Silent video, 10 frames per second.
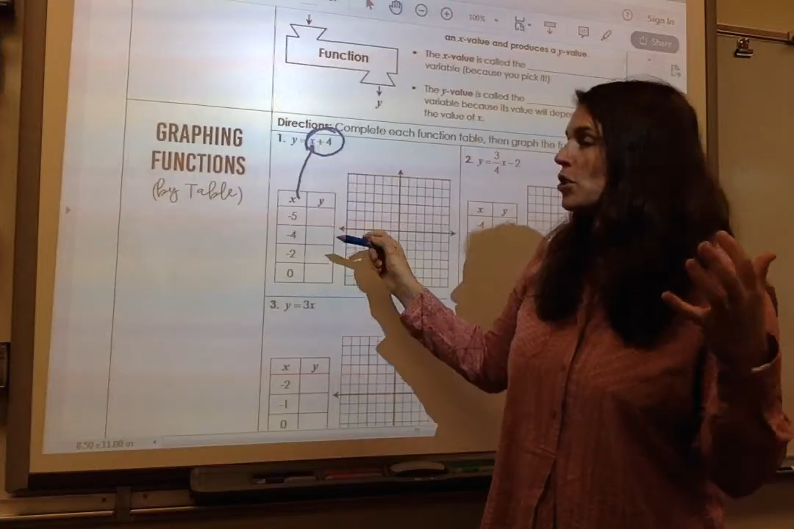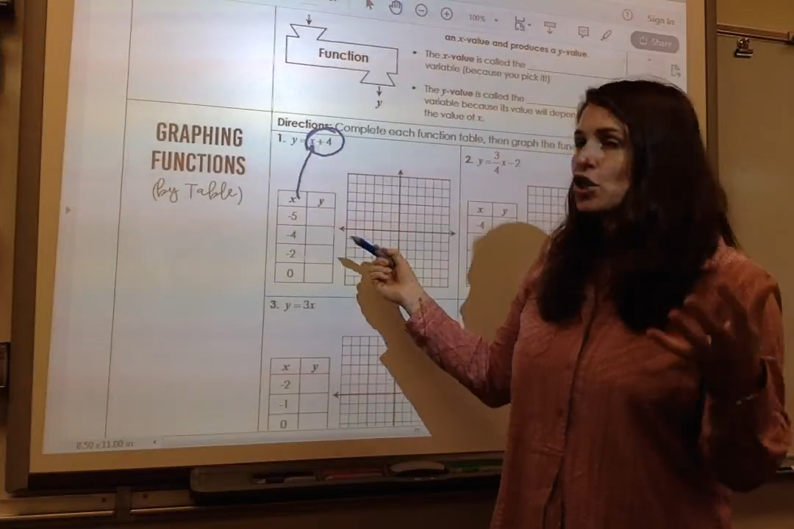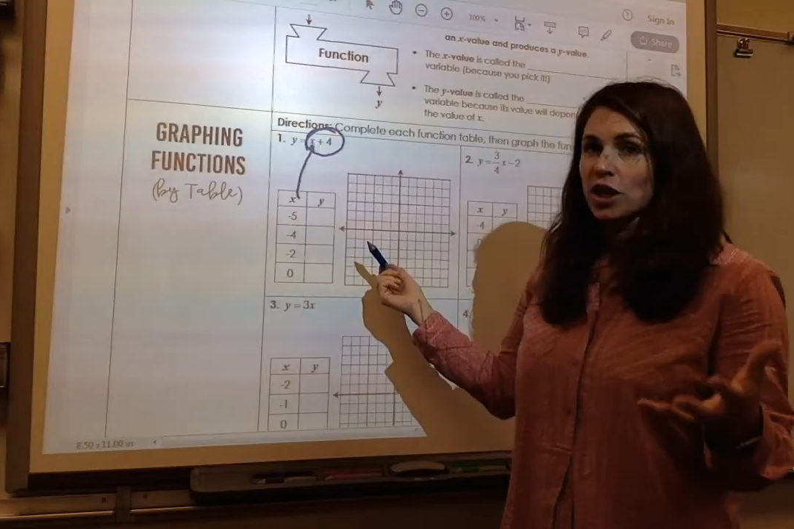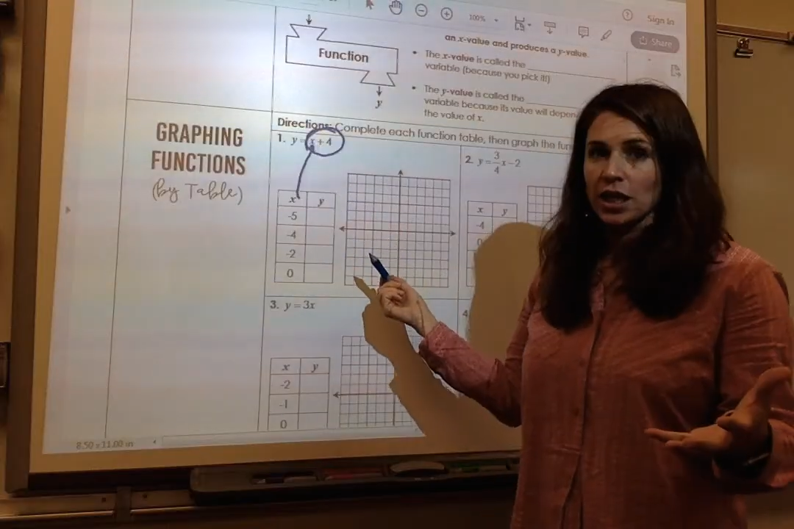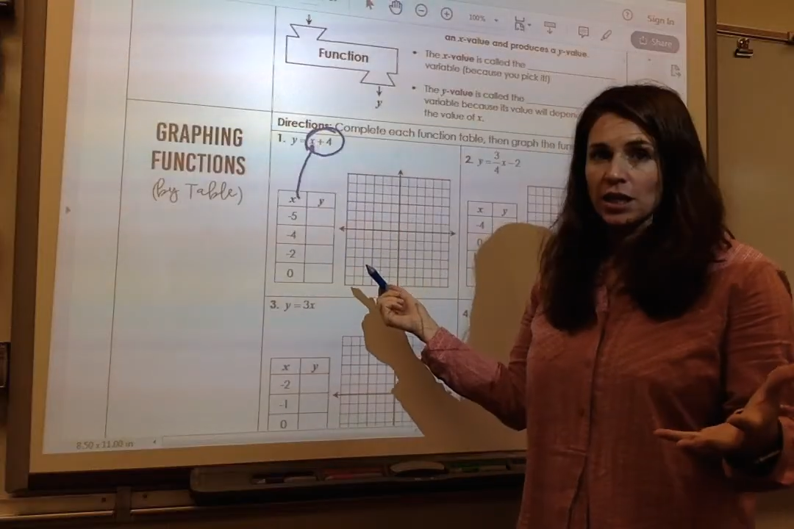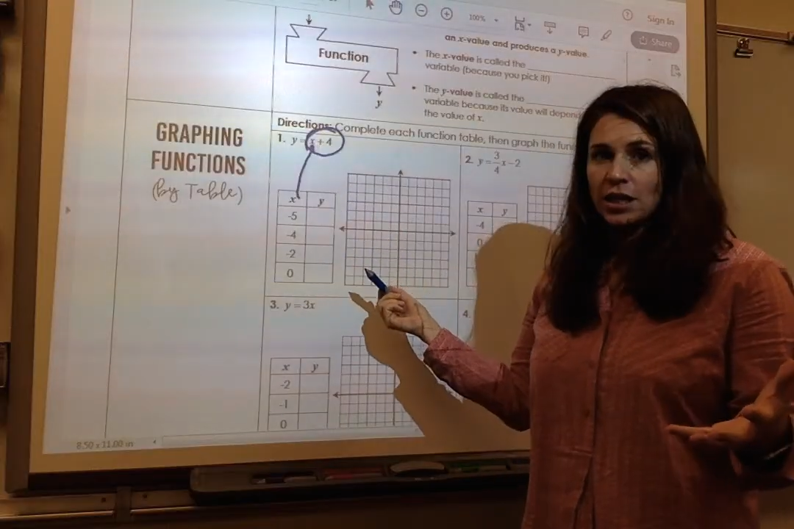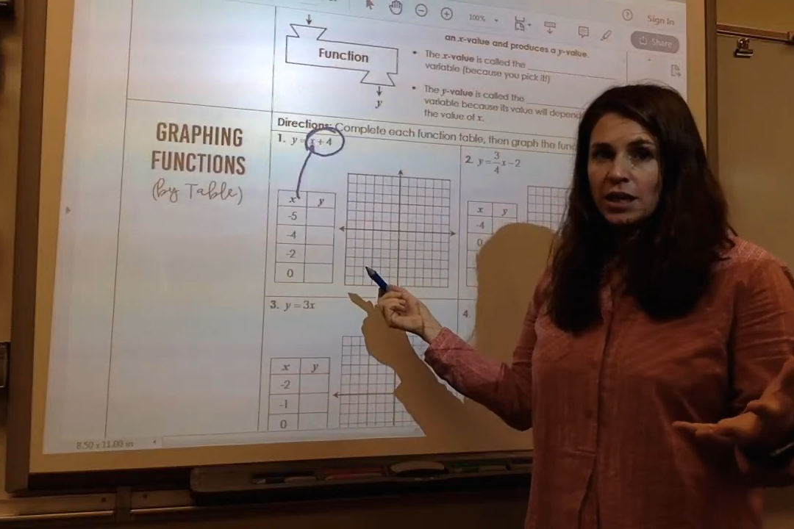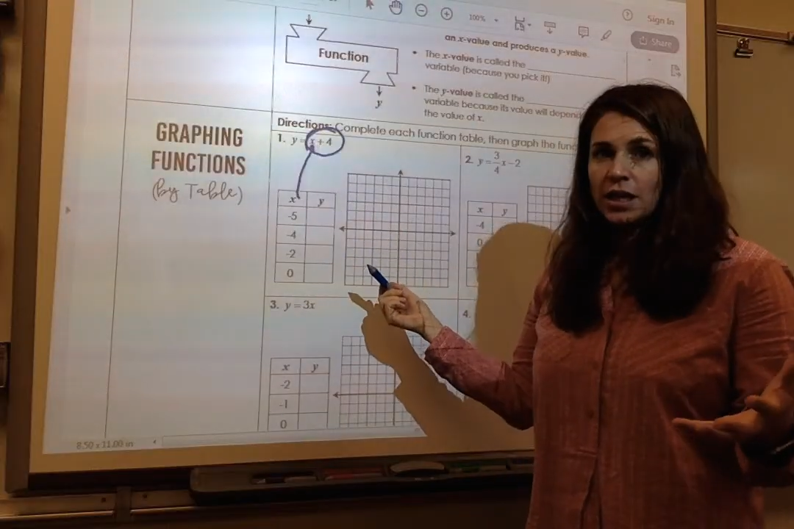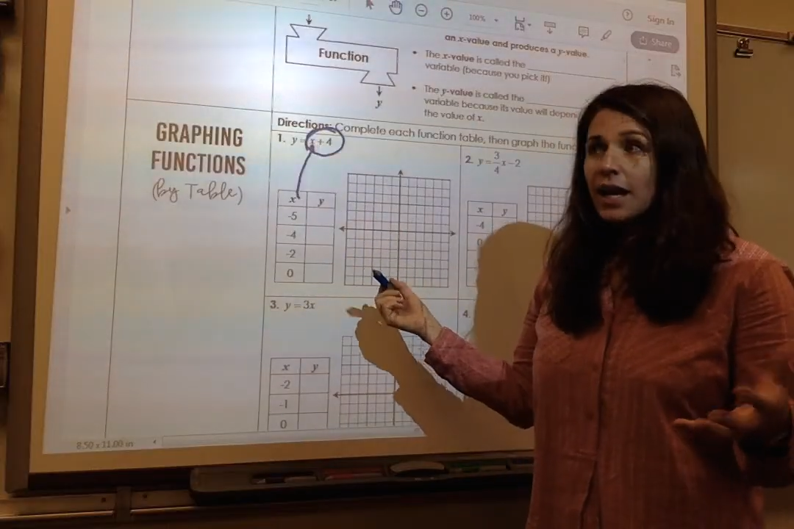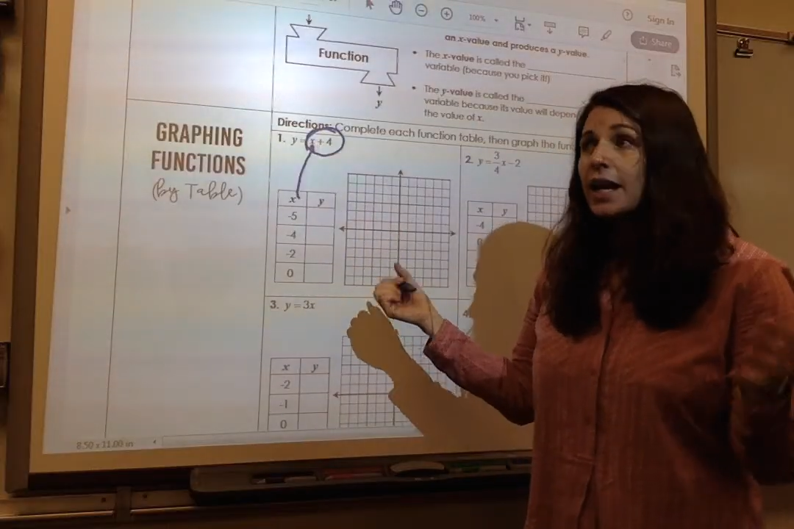machine,
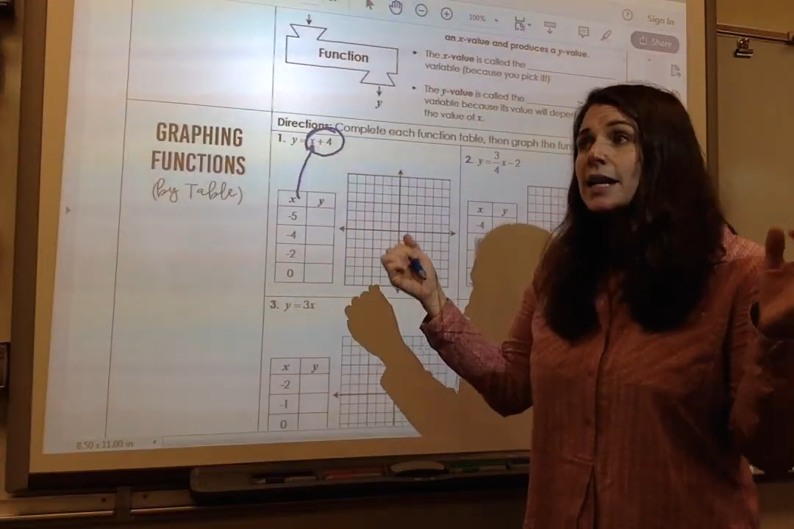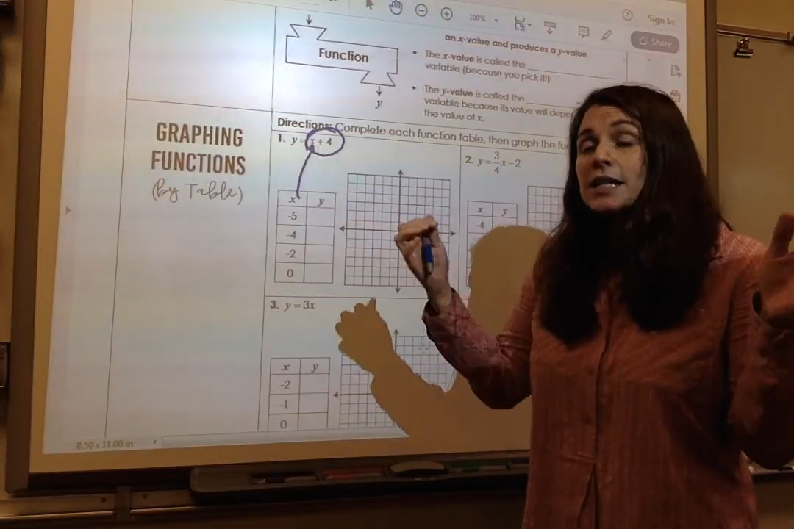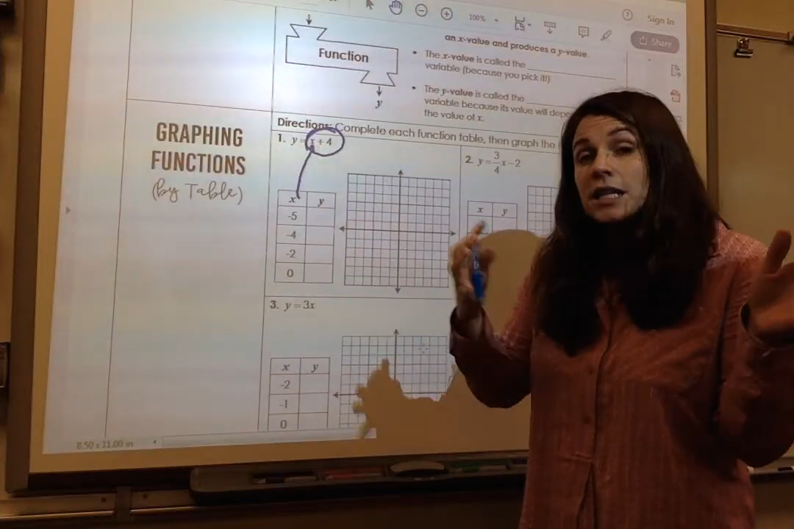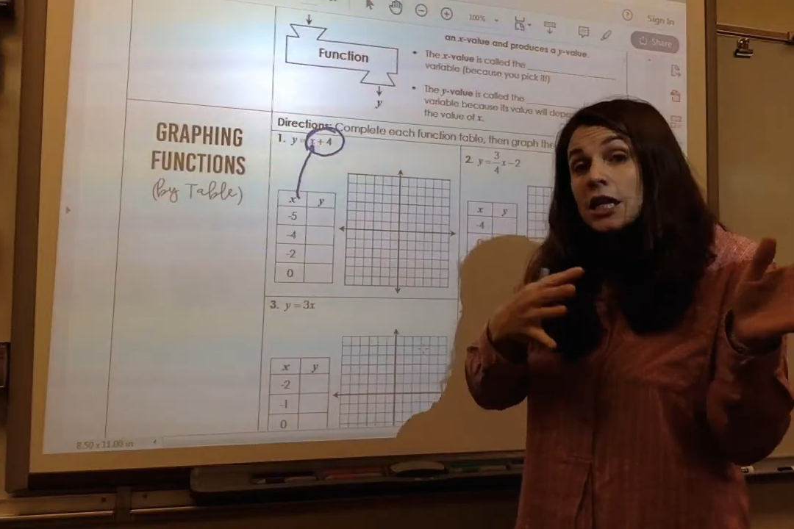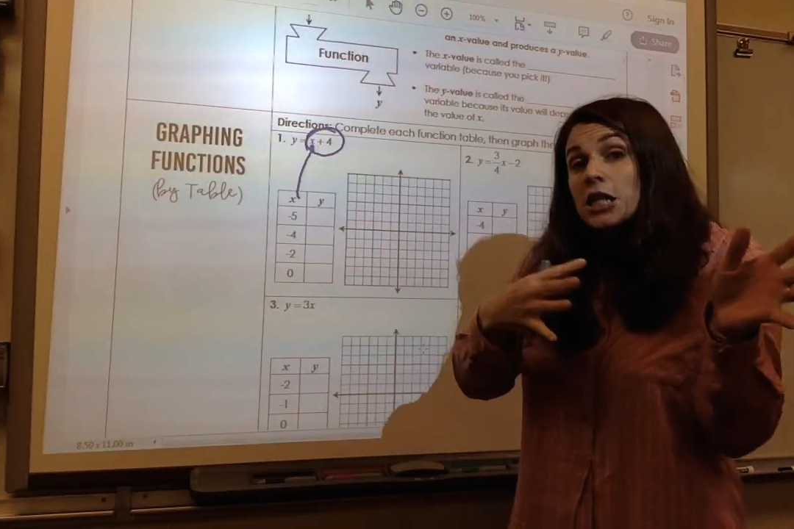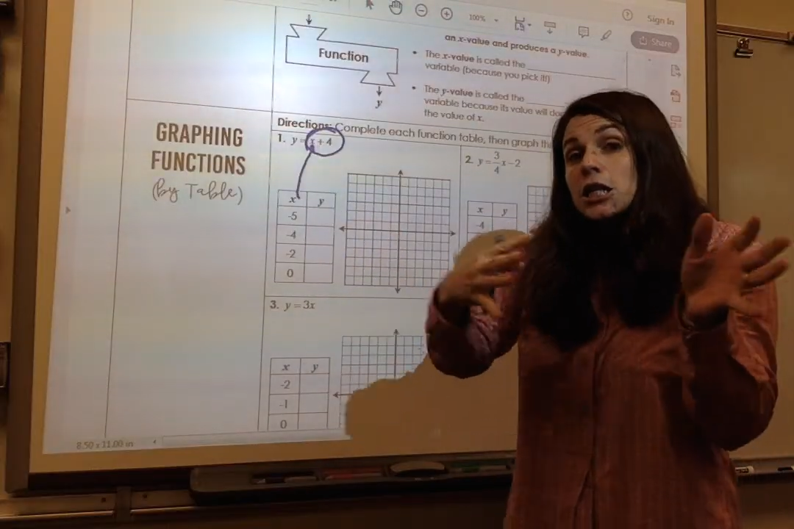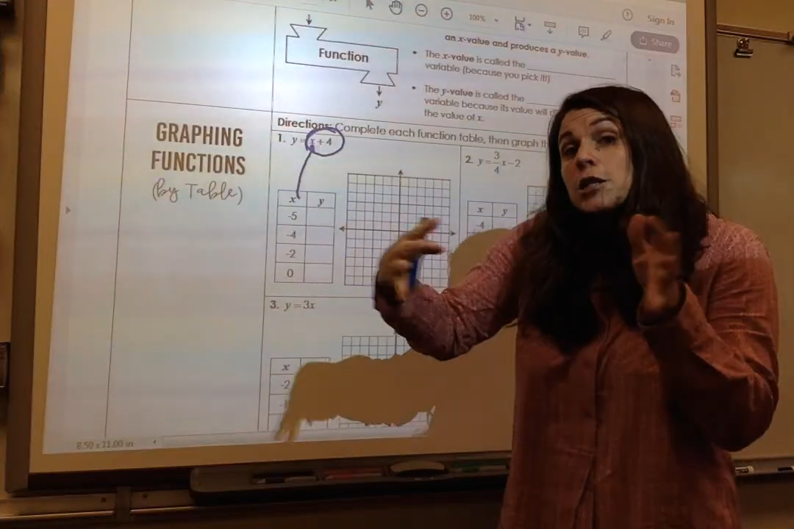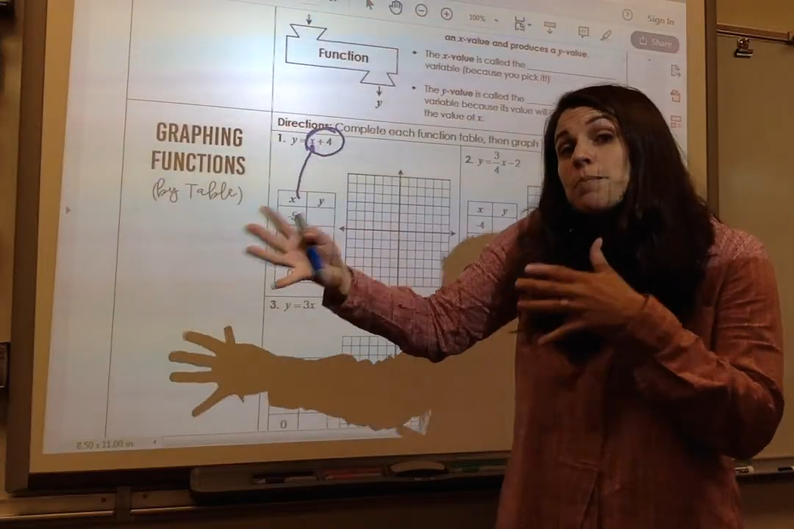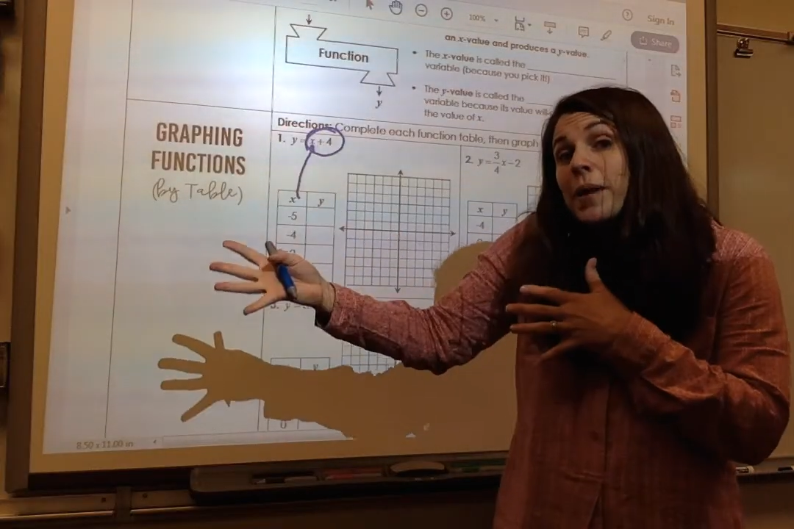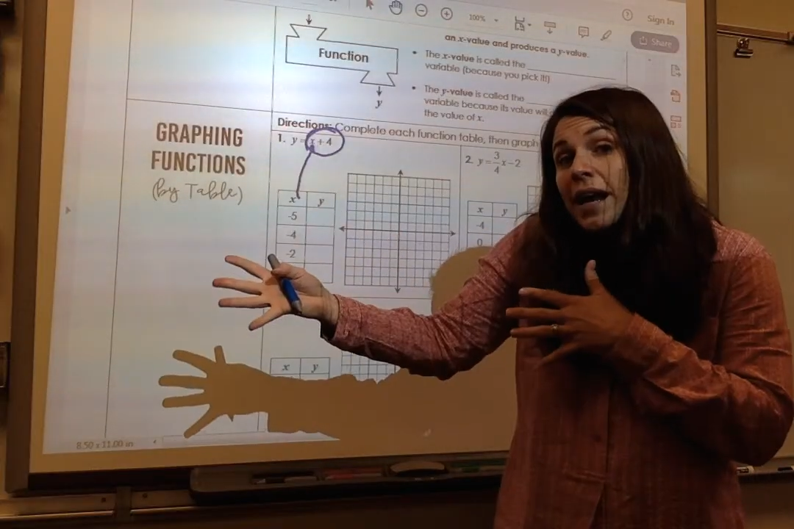and it's going to
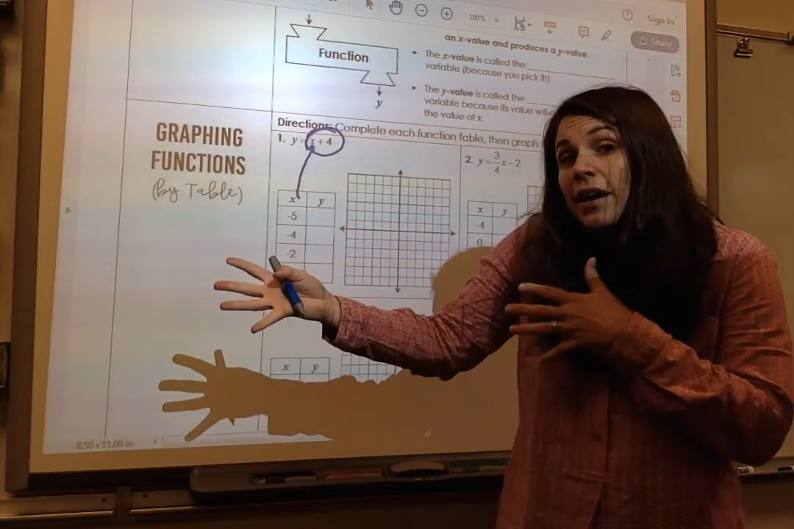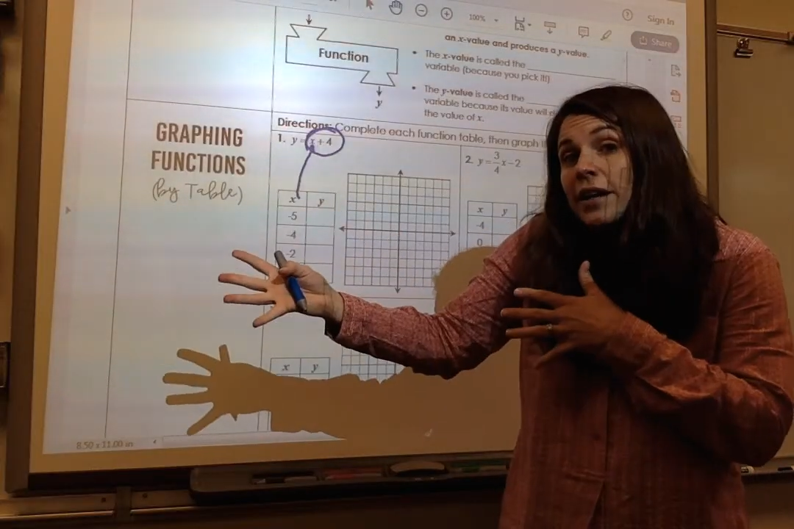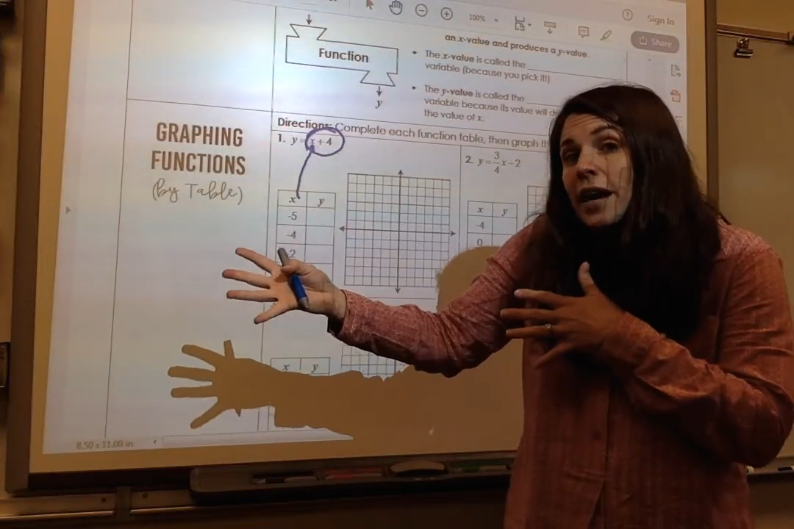spit out an